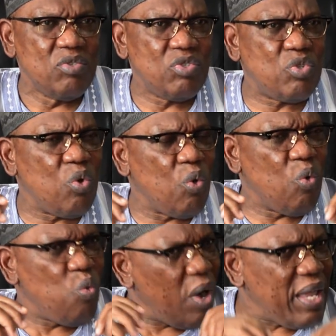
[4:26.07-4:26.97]
So
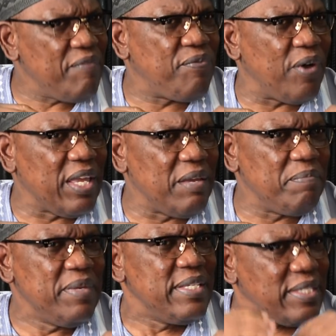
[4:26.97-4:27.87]
working for
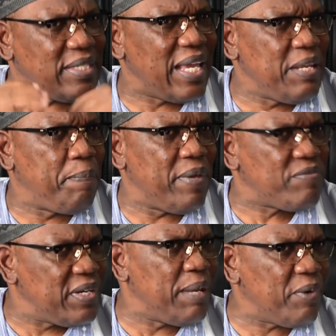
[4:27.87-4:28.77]
him set the pace
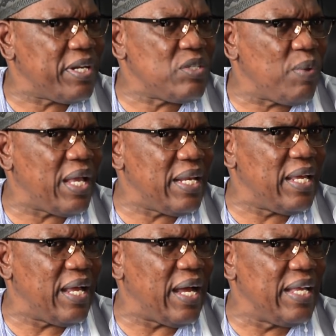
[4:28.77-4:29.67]
for democracy we
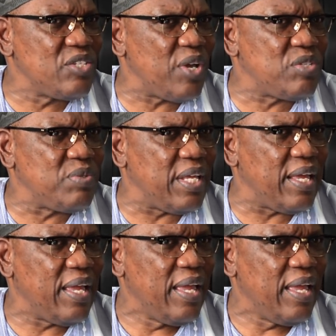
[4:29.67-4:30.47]
are enjoying today.